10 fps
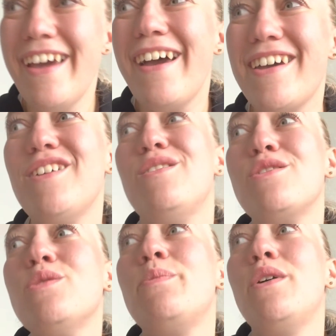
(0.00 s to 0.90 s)
and I
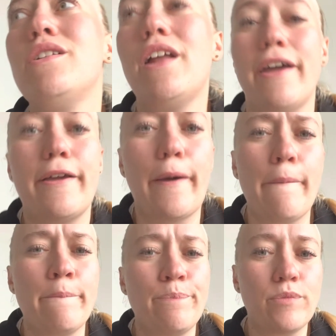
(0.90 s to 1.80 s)
also bought like
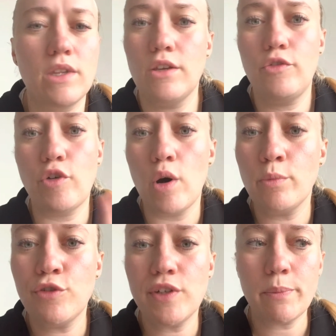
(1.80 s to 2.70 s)
um, four
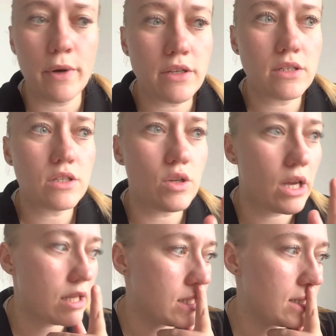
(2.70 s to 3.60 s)
moving boxes so I
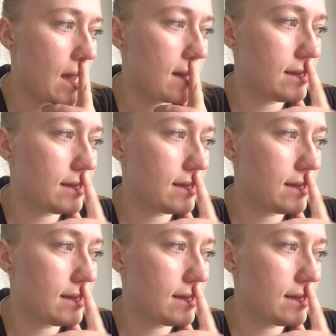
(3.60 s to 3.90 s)
can start